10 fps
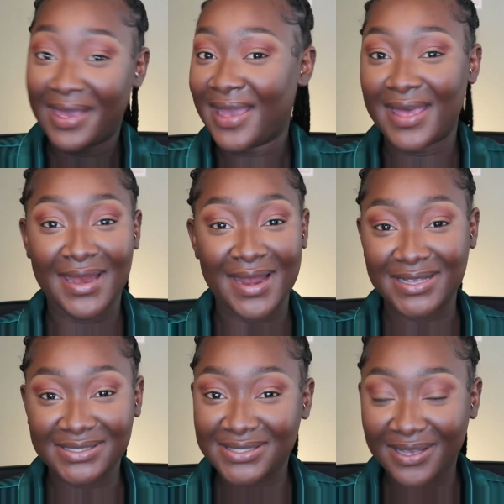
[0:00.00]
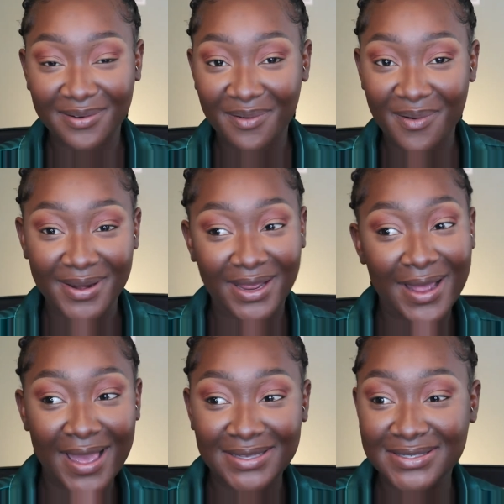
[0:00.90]
And then I just ignored it.
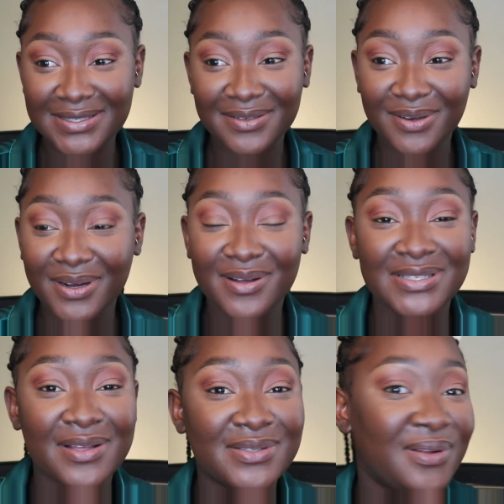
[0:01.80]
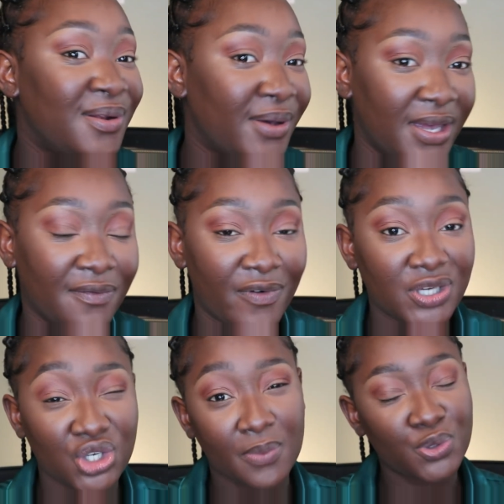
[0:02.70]
I just ignored it because I was looking for a
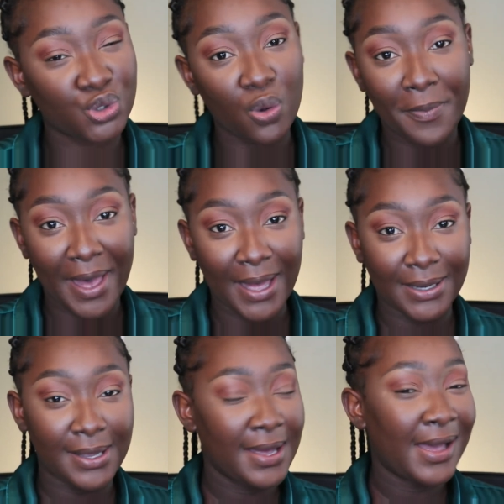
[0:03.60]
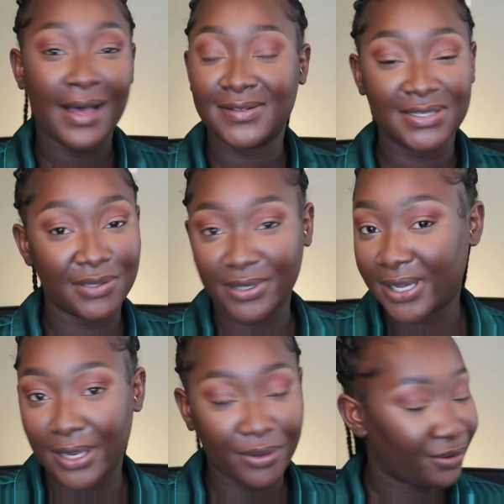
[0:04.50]
job so bad. I wasn't
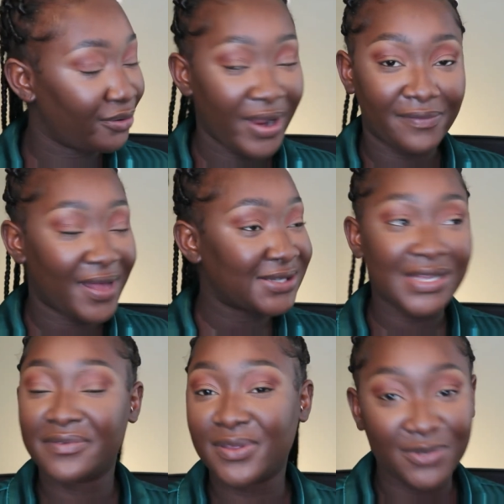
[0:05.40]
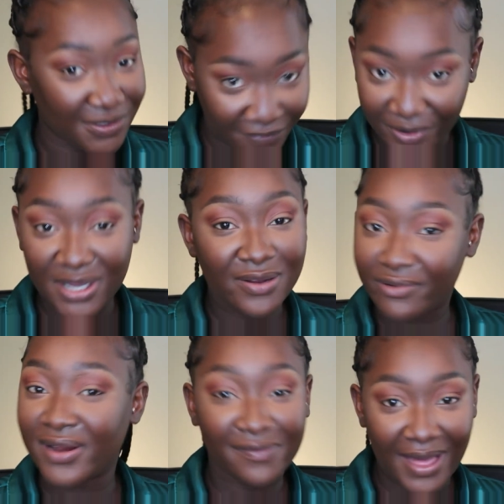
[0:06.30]
looking at no red flags. Everything was a freaking
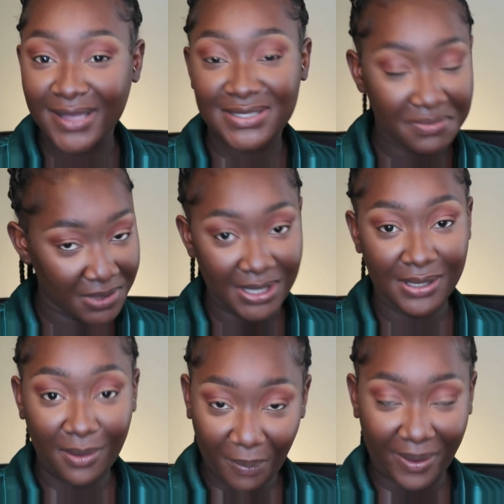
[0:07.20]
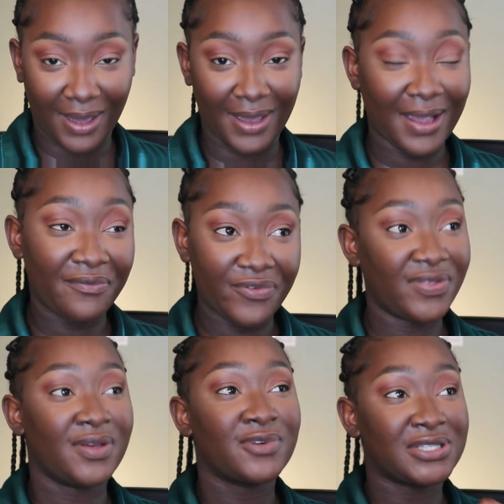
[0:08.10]
green flag to me. Okay,
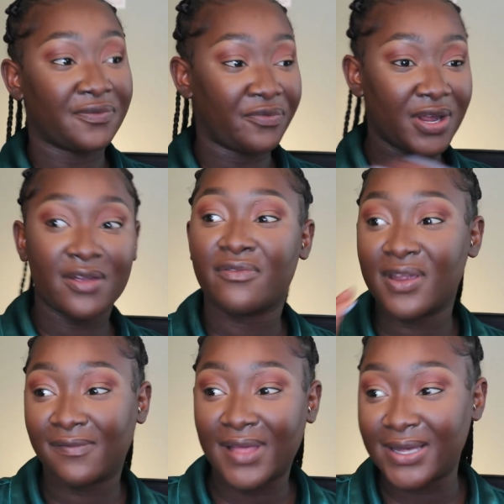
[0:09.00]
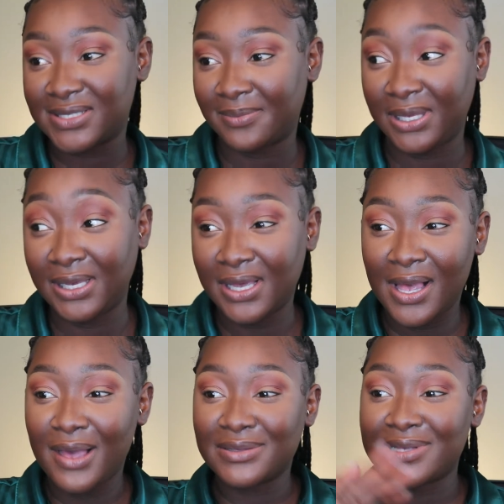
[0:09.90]
everything was a freaking green flag to me.
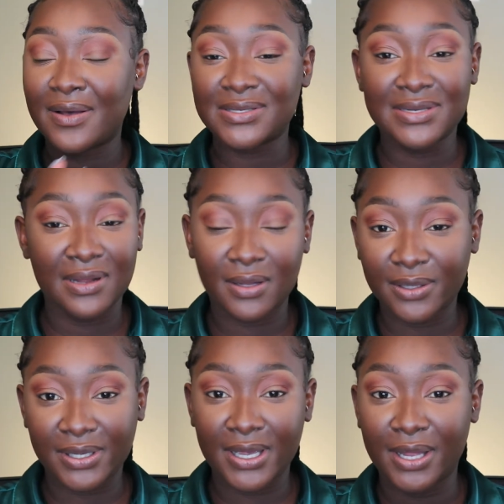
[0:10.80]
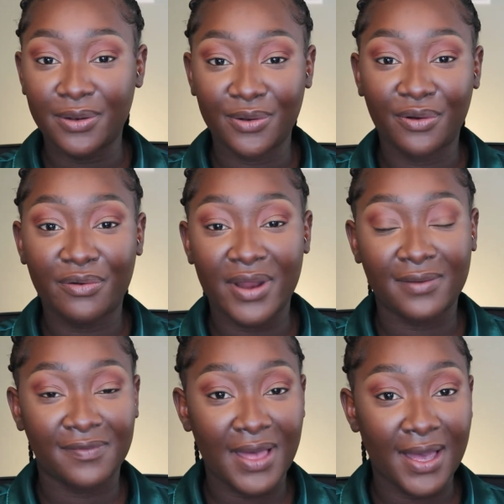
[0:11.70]
So I was not looking at no red
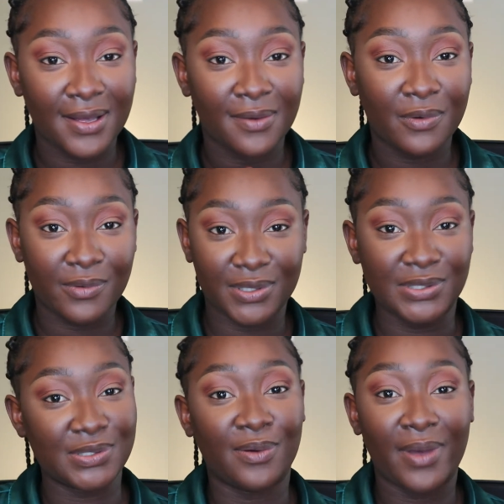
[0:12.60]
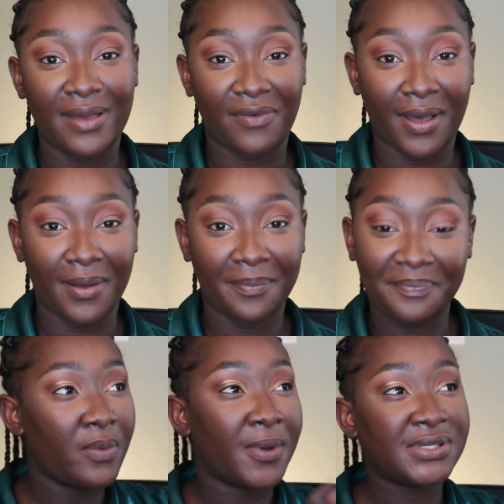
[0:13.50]
flag whatsoever.
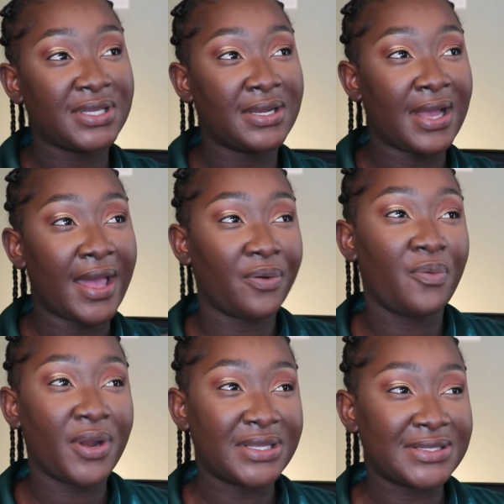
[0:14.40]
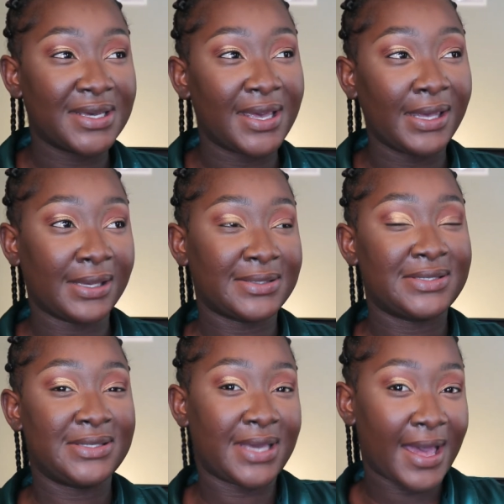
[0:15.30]
It wasn't, I don't want to say
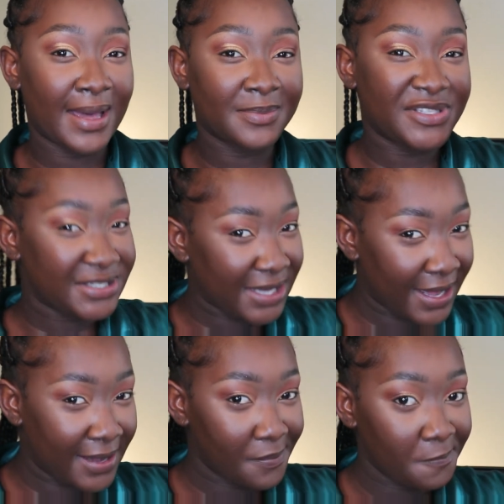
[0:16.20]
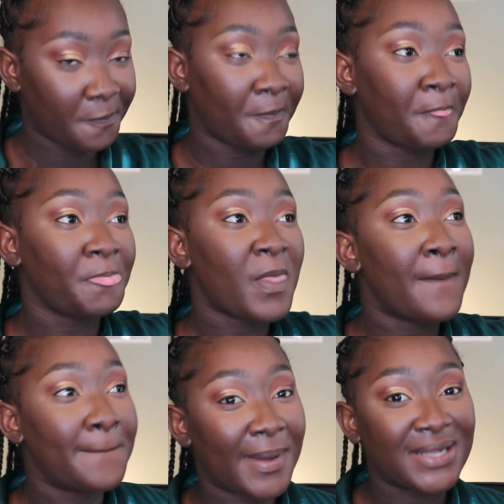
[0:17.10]
scam,
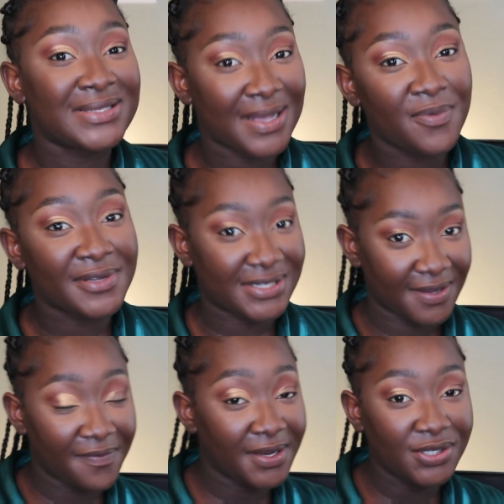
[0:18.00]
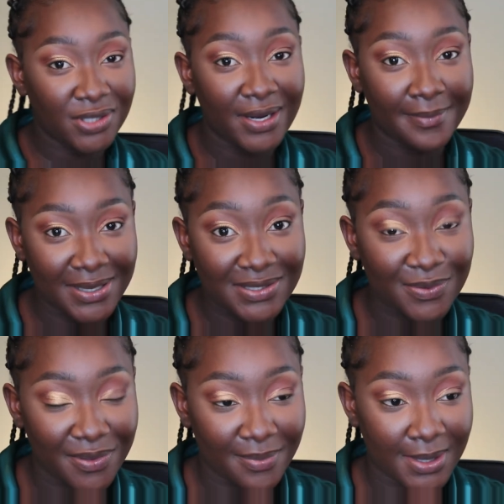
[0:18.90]
but someone was definitely trying to mess
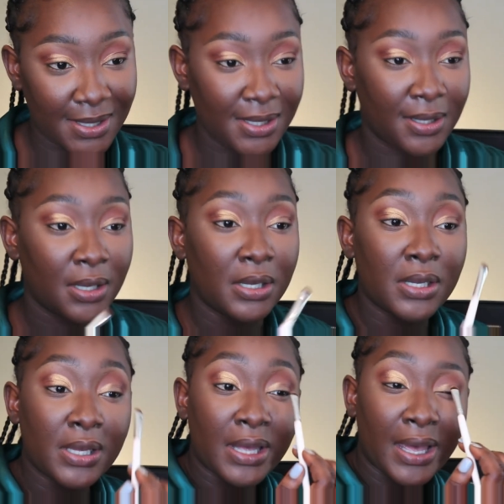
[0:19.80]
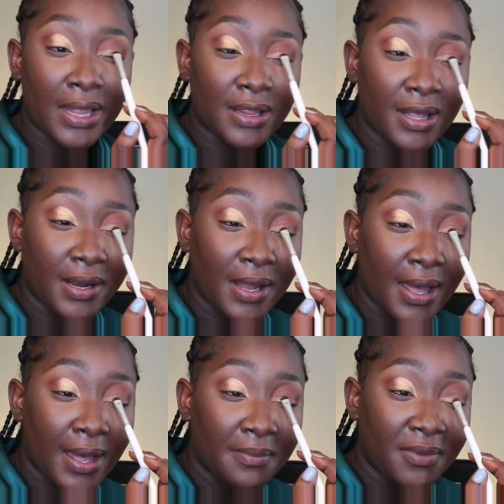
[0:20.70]
with me. And then
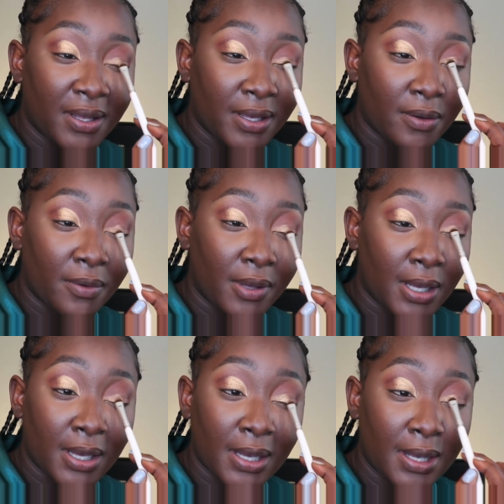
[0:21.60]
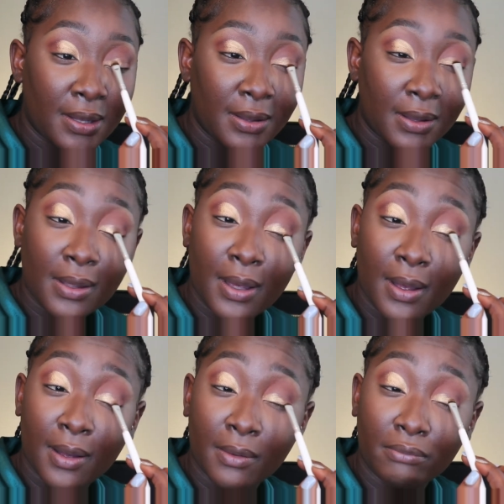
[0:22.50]
I'm like, okay,
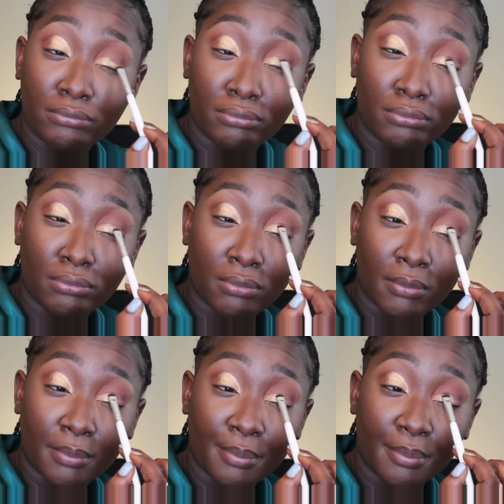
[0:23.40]
I'm